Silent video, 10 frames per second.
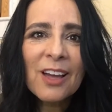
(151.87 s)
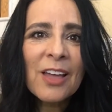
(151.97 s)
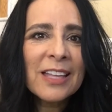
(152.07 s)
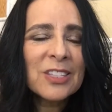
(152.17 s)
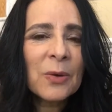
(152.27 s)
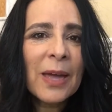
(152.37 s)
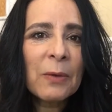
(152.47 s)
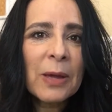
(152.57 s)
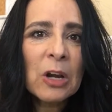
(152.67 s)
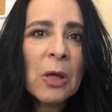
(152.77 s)
And so
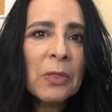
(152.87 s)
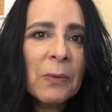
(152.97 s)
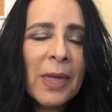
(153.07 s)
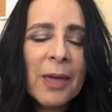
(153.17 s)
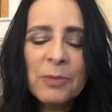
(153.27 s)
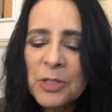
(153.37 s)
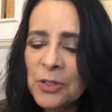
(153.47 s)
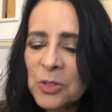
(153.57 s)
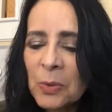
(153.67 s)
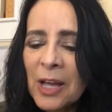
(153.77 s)
I went all the way up to
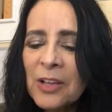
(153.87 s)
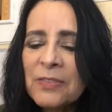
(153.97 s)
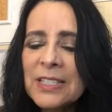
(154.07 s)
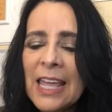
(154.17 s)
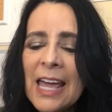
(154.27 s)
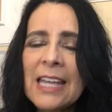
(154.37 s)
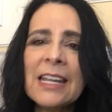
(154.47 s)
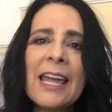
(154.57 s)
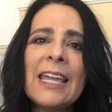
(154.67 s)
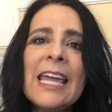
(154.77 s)
the 12s,
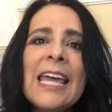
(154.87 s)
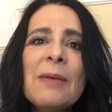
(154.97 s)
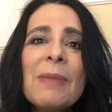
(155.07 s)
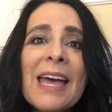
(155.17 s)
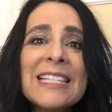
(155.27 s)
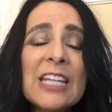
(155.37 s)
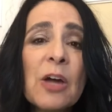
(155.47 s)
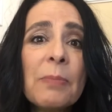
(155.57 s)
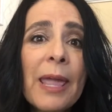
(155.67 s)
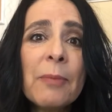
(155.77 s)
and I passed
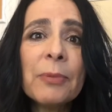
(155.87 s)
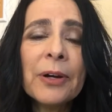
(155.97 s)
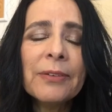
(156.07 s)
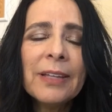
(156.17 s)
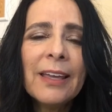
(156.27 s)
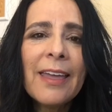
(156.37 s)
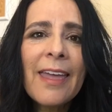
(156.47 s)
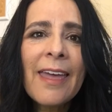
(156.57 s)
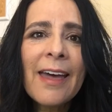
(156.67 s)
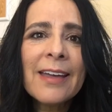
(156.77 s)
out paper,
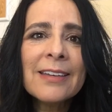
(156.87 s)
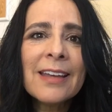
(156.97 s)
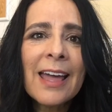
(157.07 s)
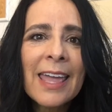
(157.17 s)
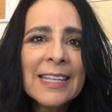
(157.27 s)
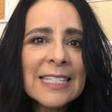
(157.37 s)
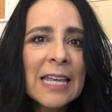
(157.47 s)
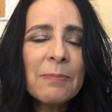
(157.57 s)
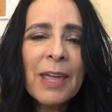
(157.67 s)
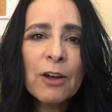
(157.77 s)
and I
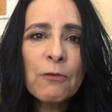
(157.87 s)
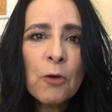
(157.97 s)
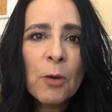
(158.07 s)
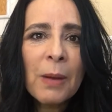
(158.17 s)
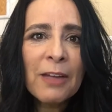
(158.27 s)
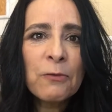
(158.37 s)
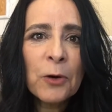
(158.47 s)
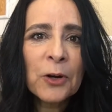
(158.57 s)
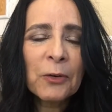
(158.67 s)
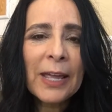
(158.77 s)
said, make a
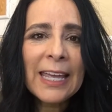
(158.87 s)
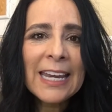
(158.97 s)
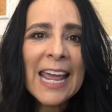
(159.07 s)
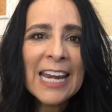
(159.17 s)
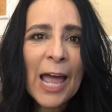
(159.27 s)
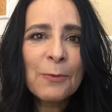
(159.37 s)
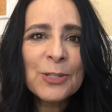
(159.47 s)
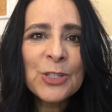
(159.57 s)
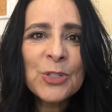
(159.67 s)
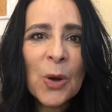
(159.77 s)
4x4 grid. And I
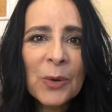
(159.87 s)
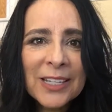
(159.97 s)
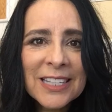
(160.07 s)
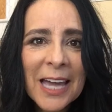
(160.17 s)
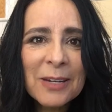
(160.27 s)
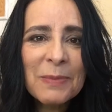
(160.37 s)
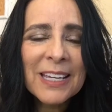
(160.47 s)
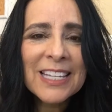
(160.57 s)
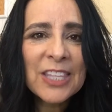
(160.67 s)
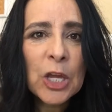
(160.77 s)
was so excited
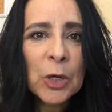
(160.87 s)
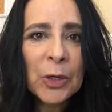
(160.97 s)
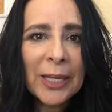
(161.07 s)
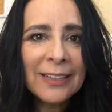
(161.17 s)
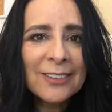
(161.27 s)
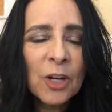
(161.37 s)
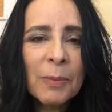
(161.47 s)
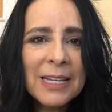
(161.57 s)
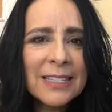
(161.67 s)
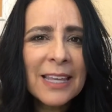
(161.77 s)
because they could.
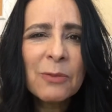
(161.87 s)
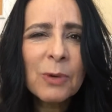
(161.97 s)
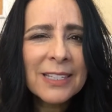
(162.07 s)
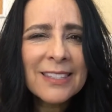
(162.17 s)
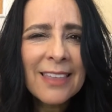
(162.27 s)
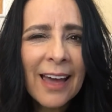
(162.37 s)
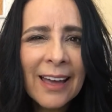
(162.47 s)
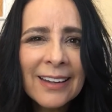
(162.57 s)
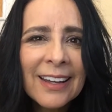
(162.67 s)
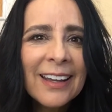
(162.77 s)
Nobody said, what's
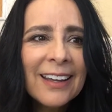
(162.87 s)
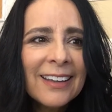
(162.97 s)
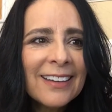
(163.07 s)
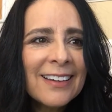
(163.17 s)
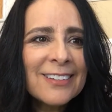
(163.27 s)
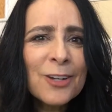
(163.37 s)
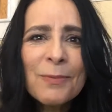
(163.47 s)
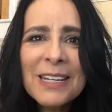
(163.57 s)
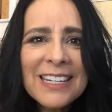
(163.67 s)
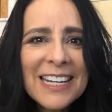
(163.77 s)
that?
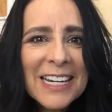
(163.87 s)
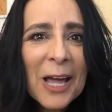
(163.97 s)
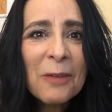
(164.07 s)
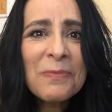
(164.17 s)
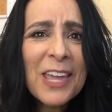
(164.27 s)
Nobody needed help.